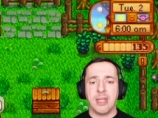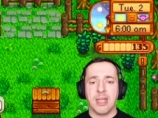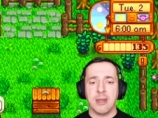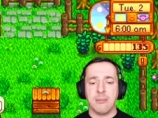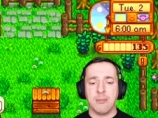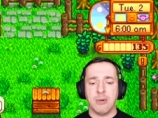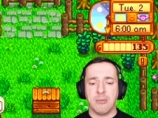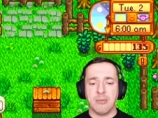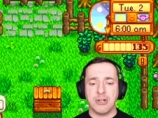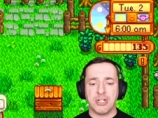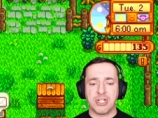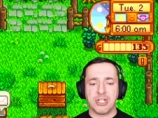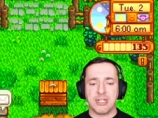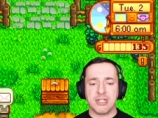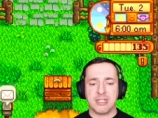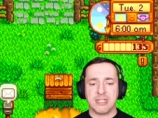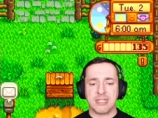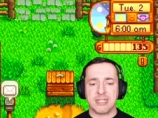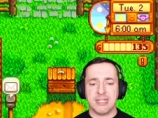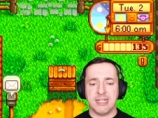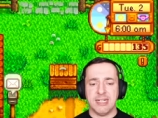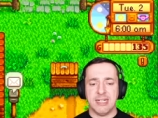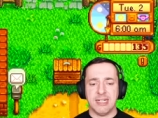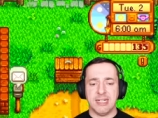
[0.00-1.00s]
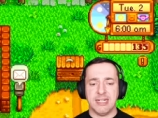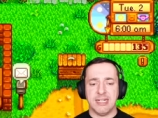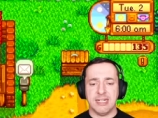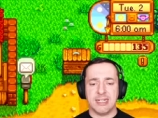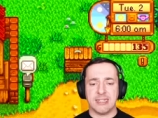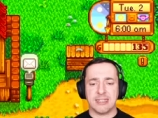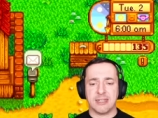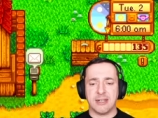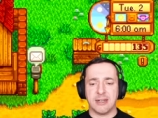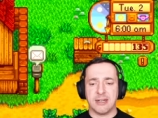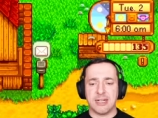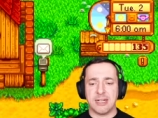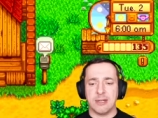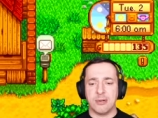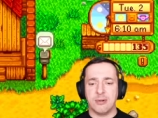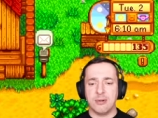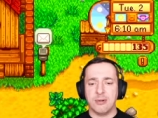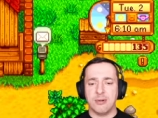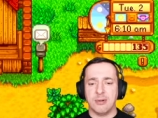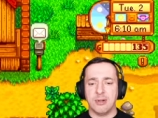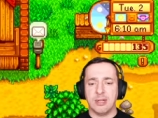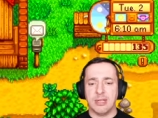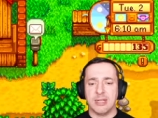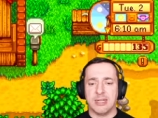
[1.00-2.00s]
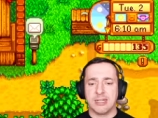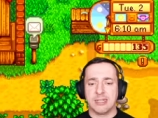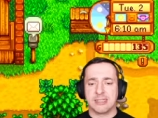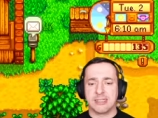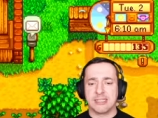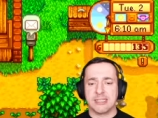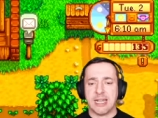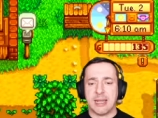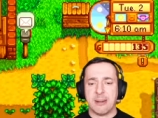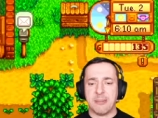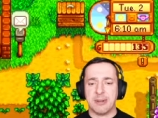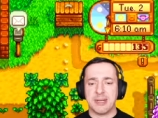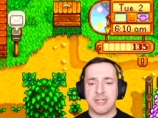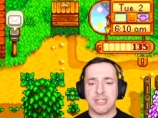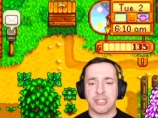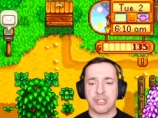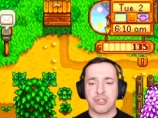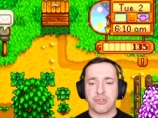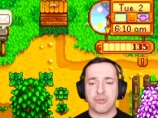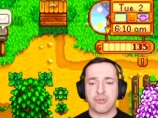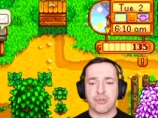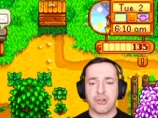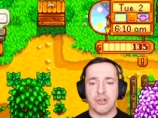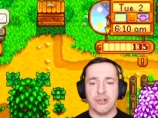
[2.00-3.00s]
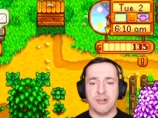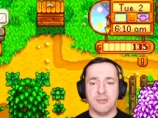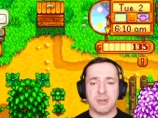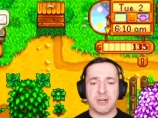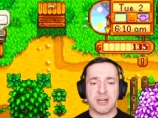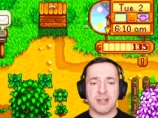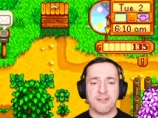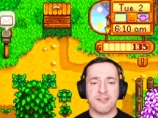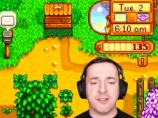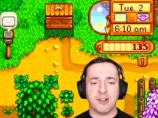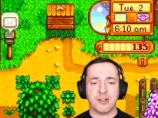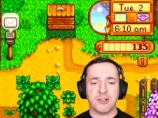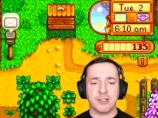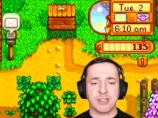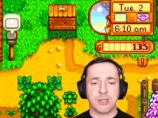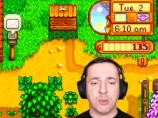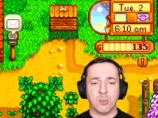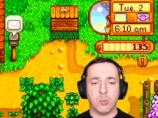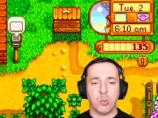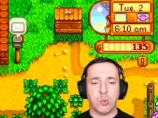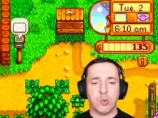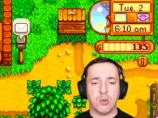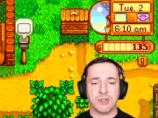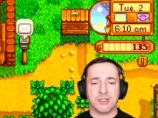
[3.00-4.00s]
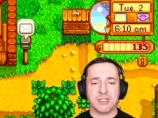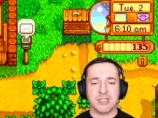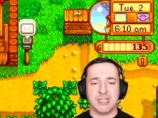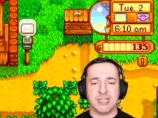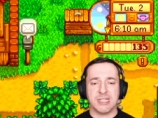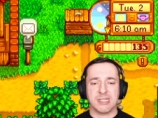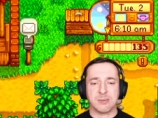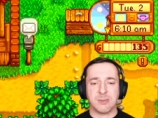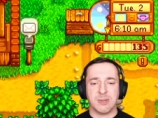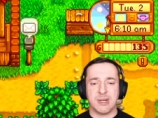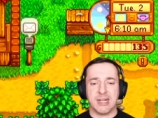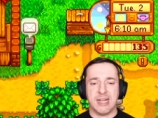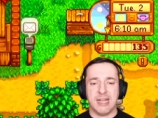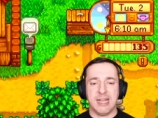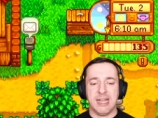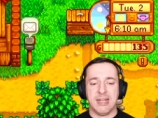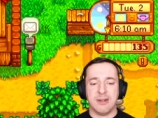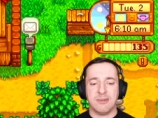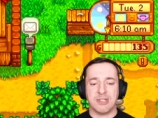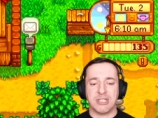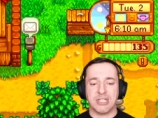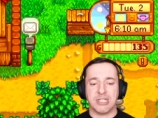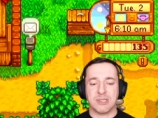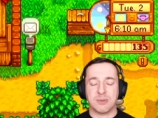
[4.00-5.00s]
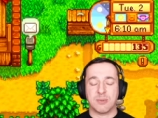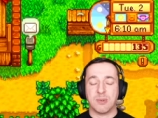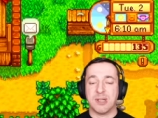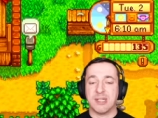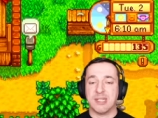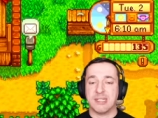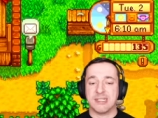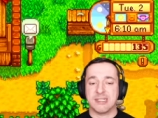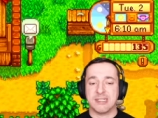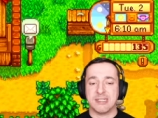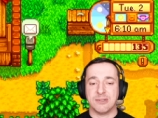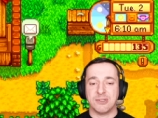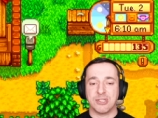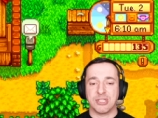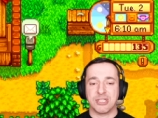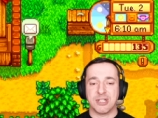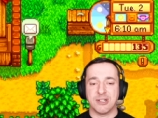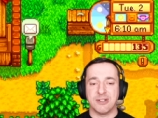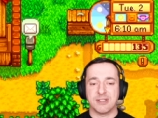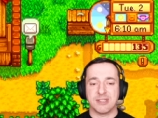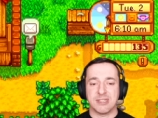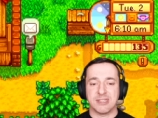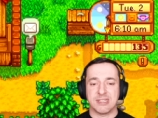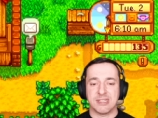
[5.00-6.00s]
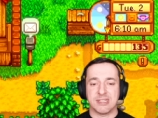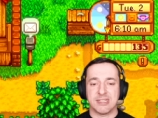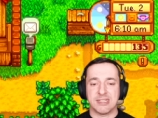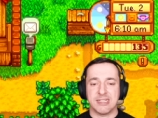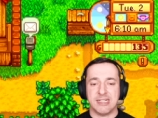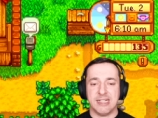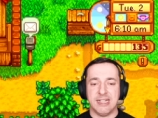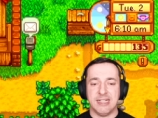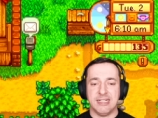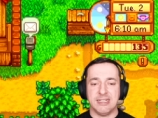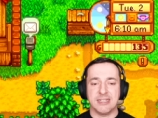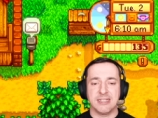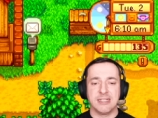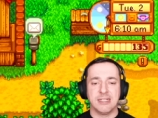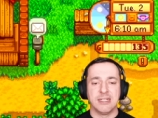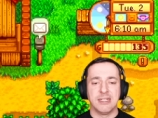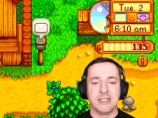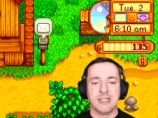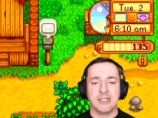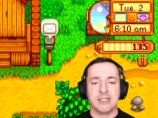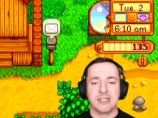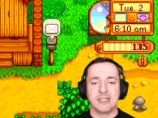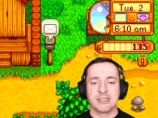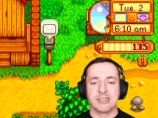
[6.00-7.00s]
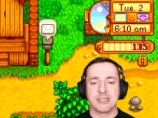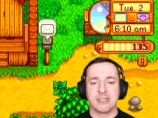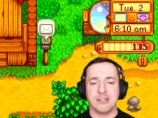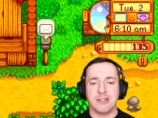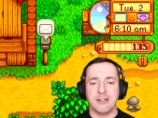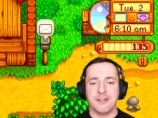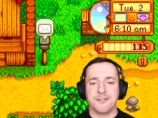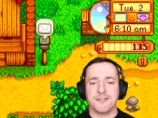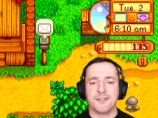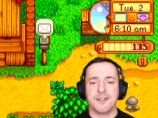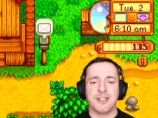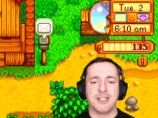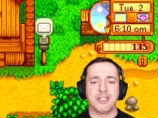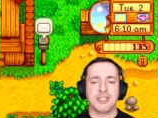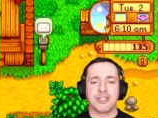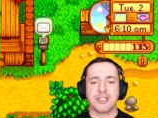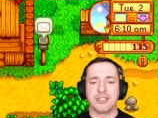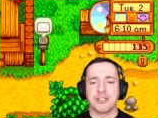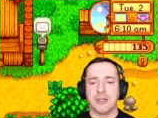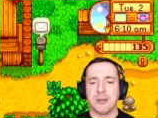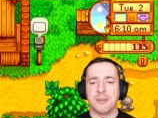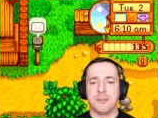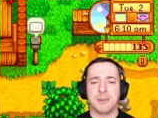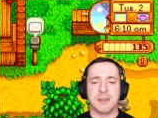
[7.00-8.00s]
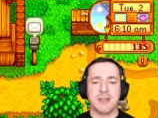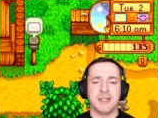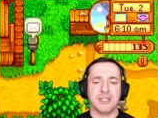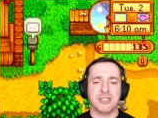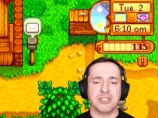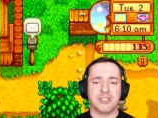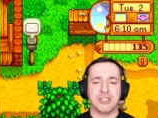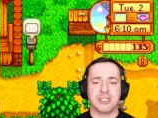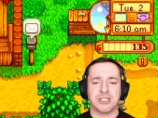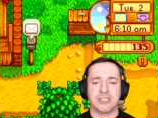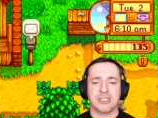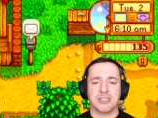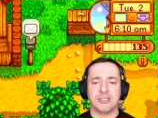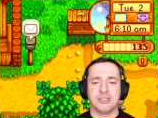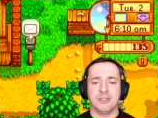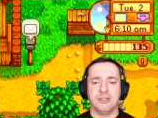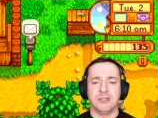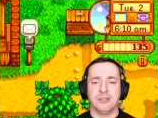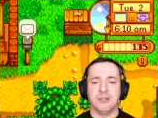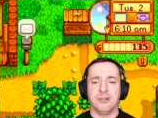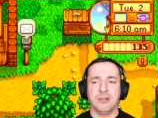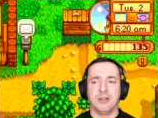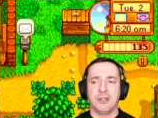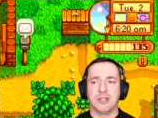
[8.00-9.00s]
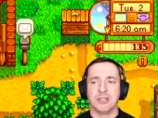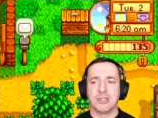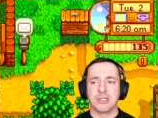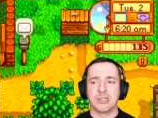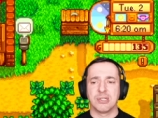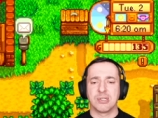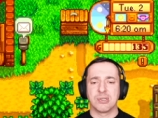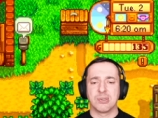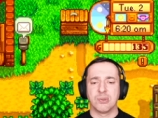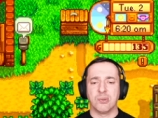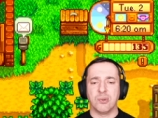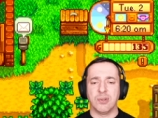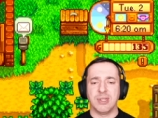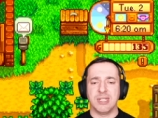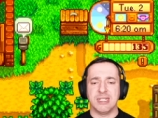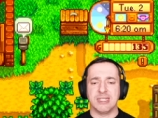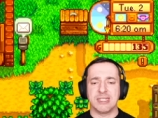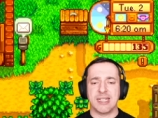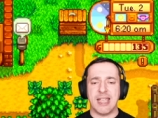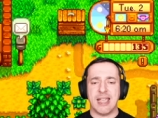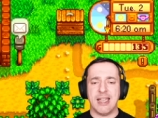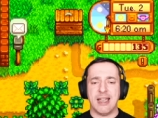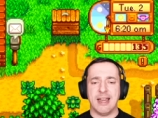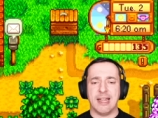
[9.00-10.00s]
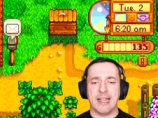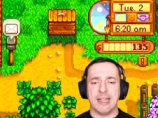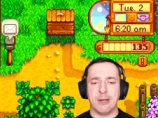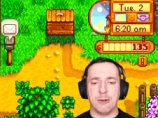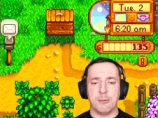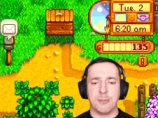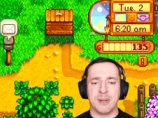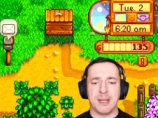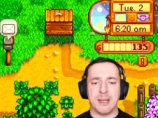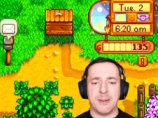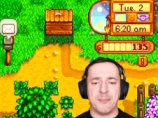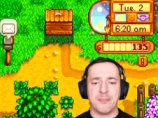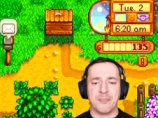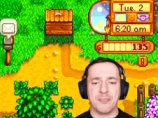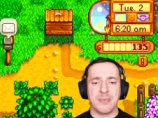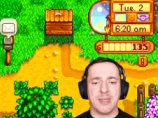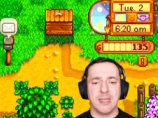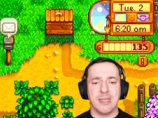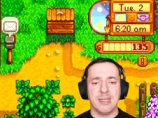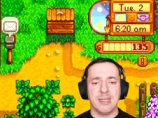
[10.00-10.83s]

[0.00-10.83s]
And what we should see is our little saplings grew, but I forgot to water this one here, which is why this still shows as a seed. So your first job is just to sort these out a little bit.